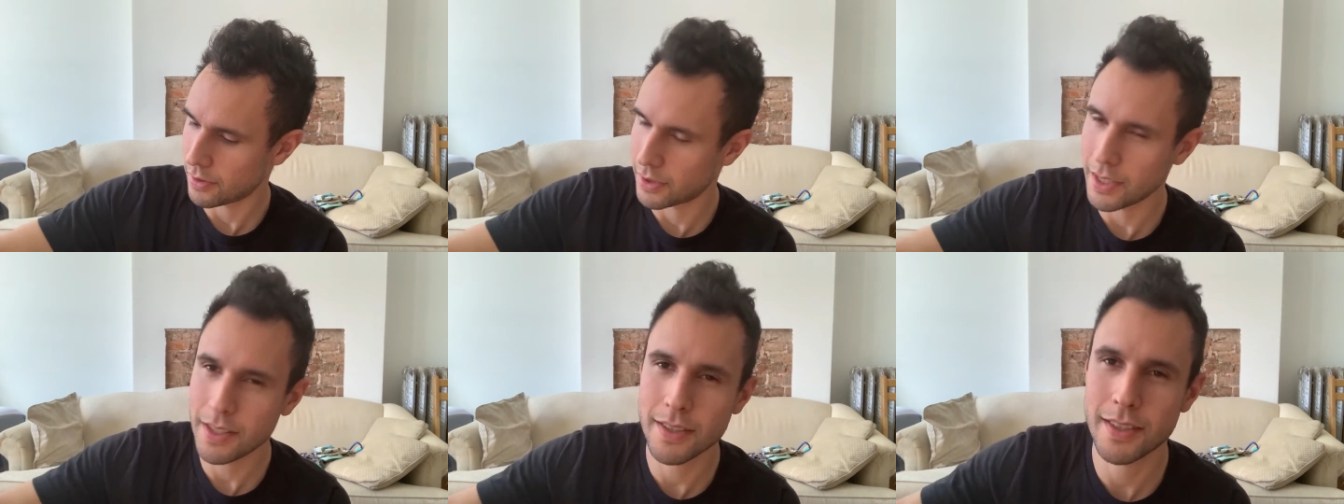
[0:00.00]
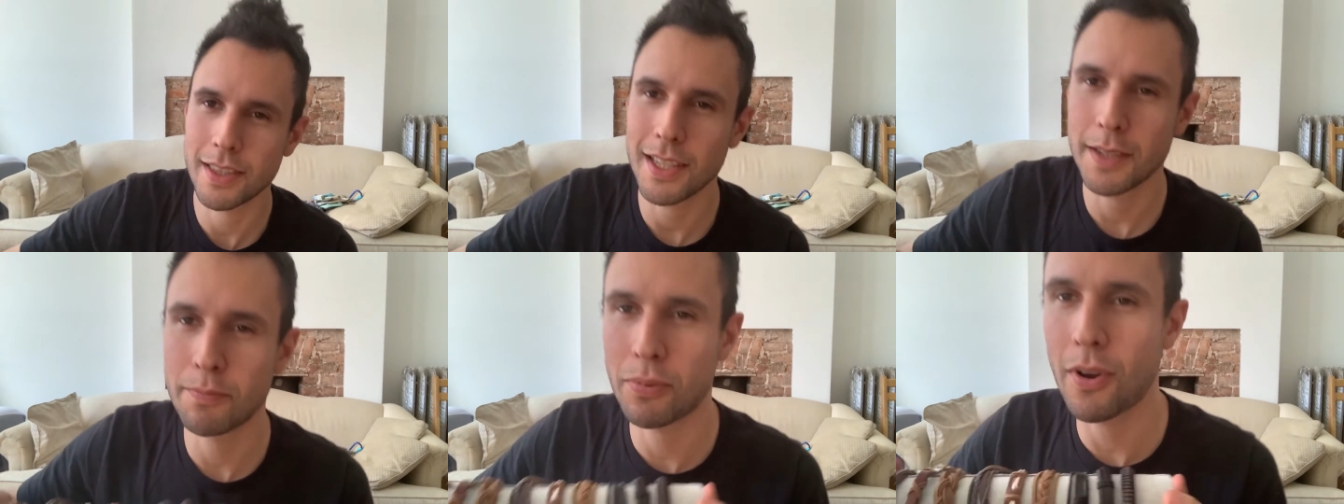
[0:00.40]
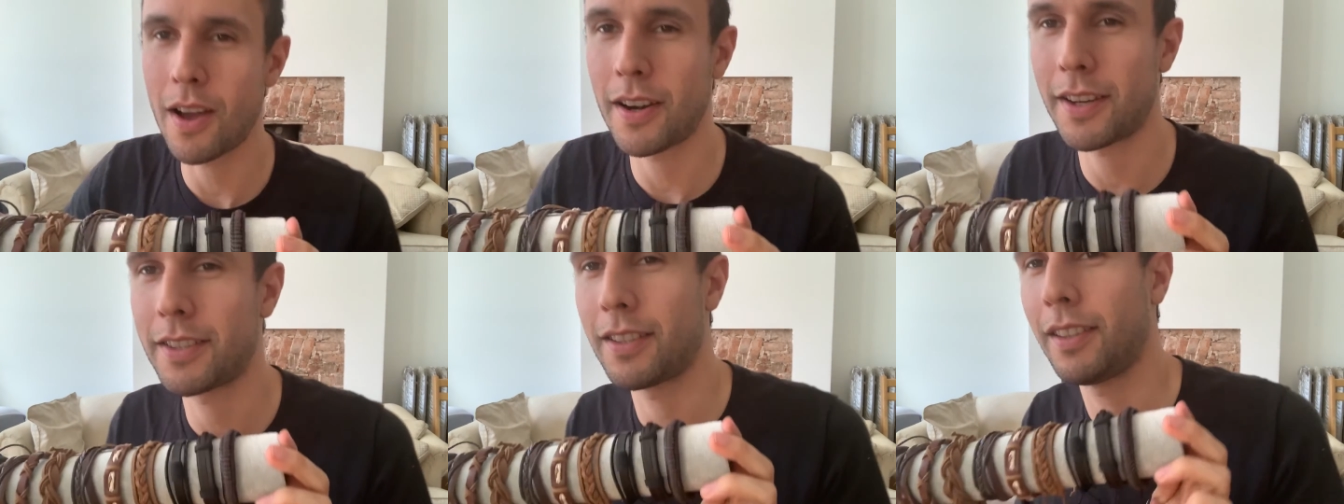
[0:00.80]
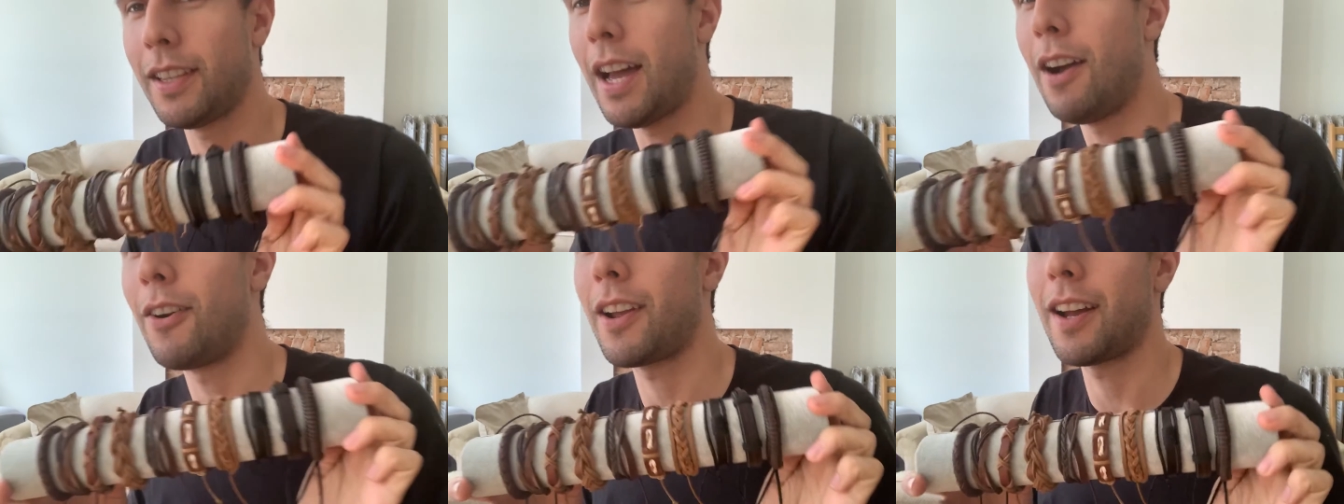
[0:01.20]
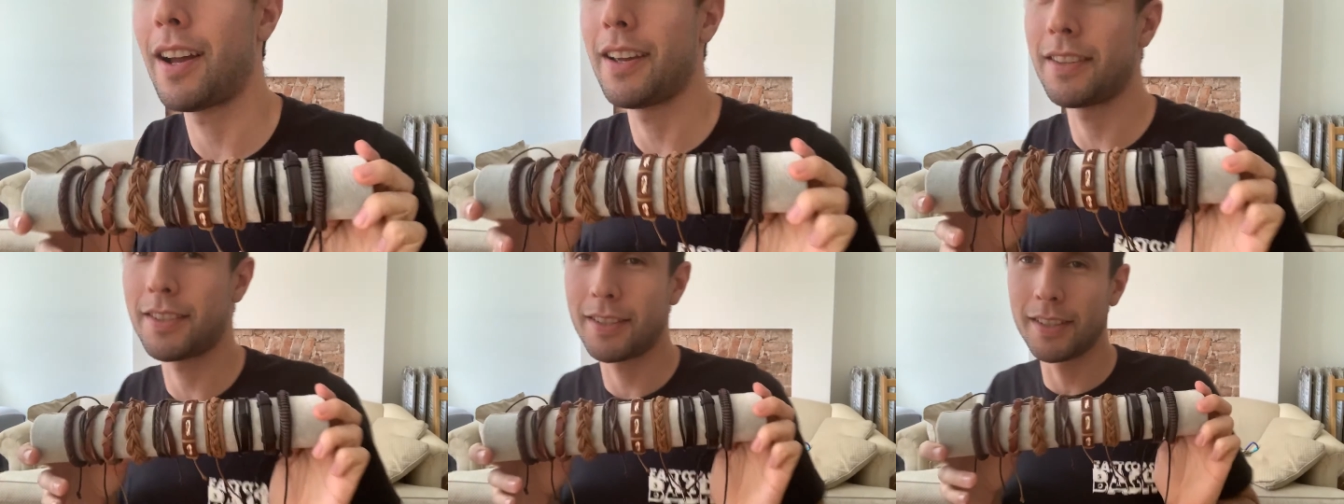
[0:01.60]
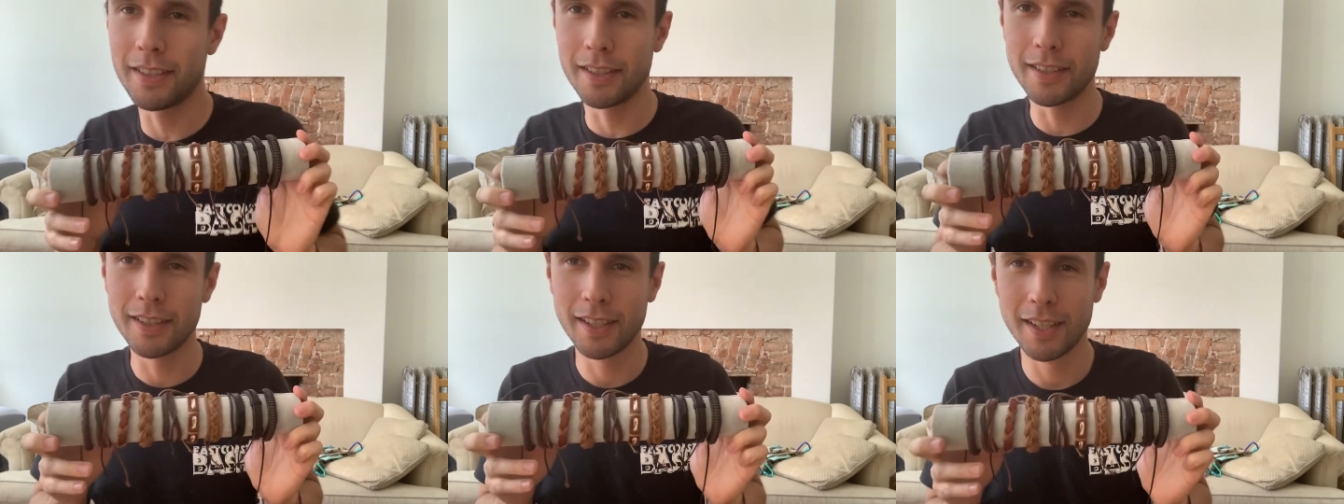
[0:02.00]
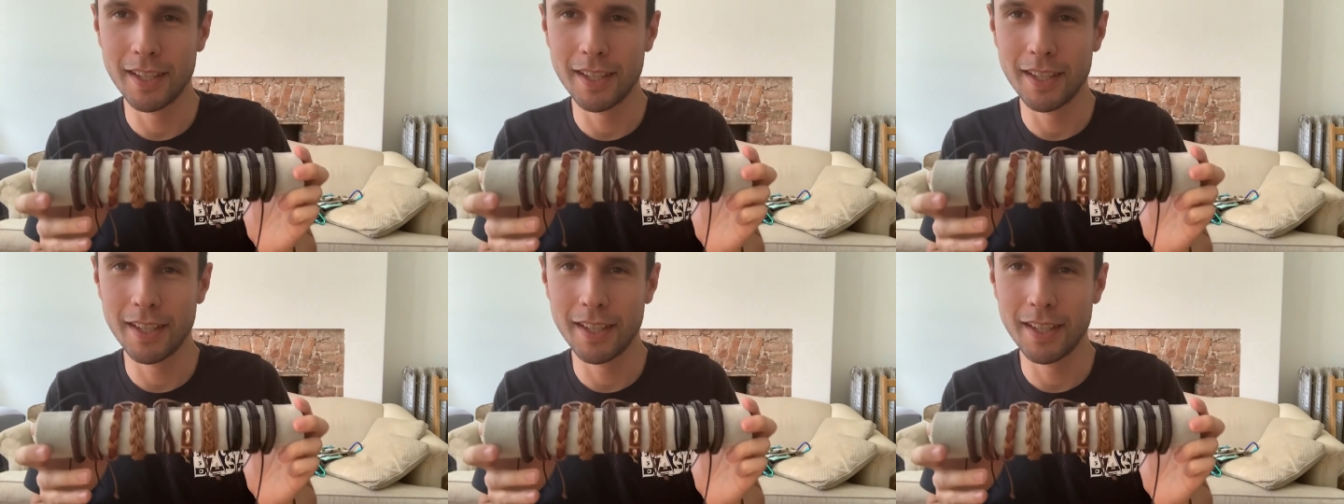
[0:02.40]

these, these products allow guys to,